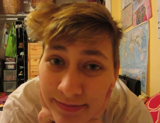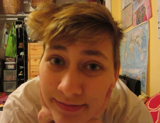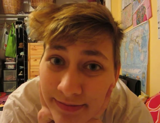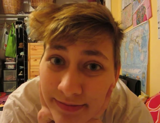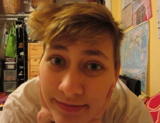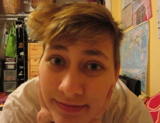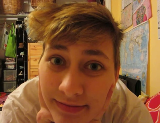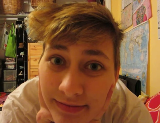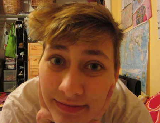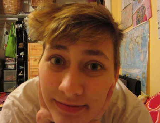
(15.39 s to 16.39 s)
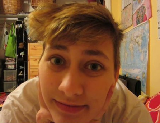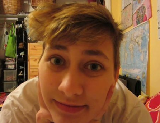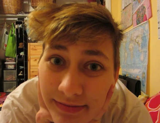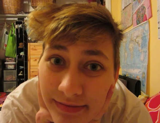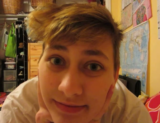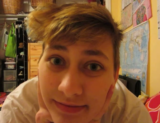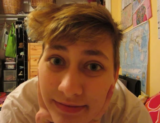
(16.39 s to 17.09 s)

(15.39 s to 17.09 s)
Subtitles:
No one is speaking in this clip.